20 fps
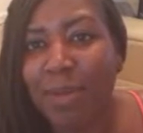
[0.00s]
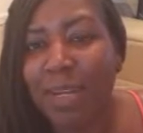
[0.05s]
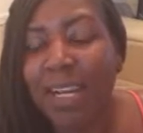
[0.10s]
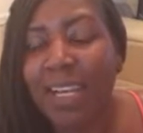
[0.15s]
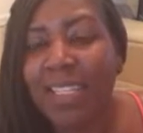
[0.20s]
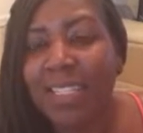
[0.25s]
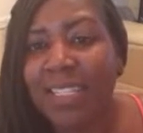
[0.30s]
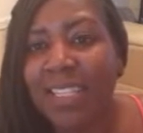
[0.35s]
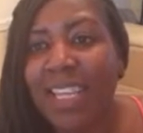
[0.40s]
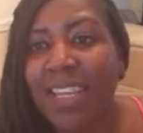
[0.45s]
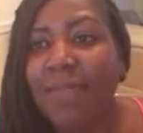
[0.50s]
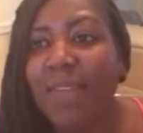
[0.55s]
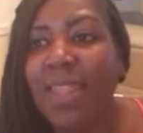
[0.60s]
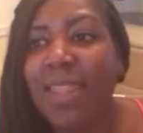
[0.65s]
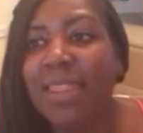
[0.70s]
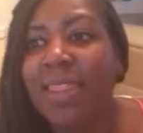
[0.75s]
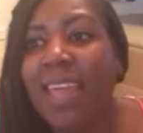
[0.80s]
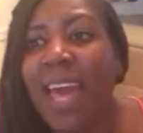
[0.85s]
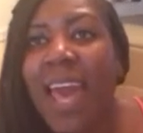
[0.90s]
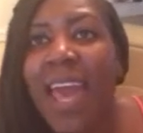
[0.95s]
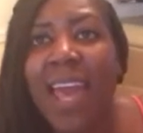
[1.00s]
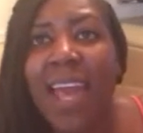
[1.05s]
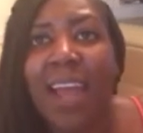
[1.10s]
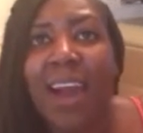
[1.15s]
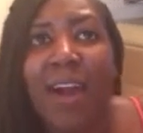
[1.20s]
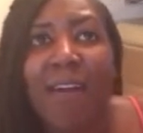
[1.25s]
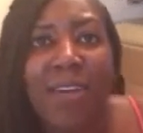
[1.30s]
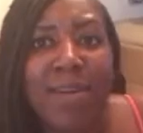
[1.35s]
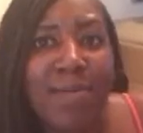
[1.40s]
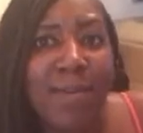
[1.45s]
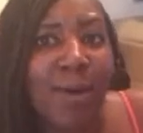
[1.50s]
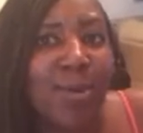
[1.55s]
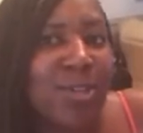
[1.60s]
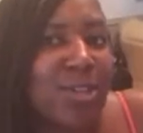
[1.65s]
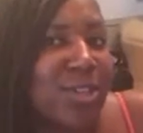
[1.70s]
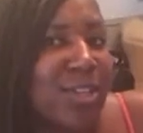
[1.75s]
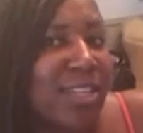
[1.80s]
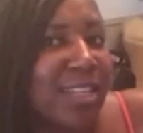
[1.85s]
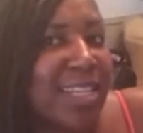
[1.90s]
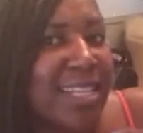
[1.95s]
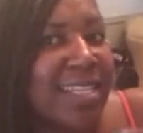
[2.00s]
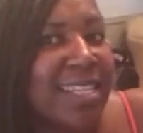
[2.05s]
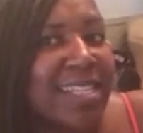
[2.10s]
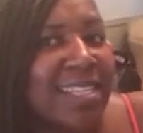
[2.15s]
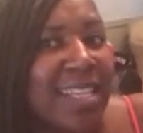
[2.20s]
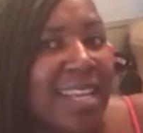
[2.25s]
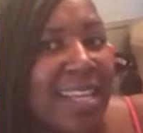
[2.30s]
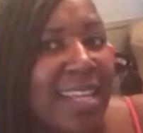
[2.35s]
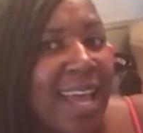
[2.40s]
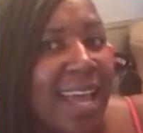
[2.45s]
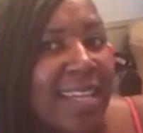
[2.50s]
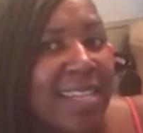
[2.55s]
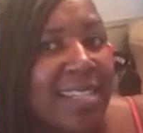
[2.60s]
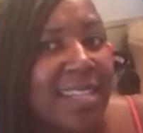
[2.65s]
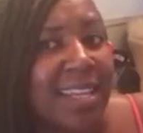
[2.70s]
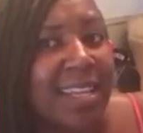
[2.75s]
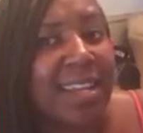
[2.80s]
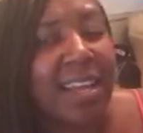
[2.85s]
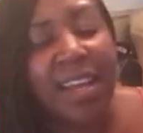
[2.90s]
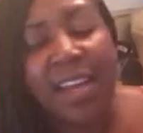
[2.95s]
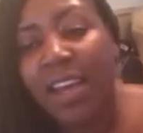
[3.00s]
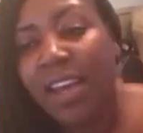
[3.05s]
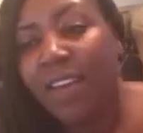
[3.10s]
because even they are emotionally disconnected.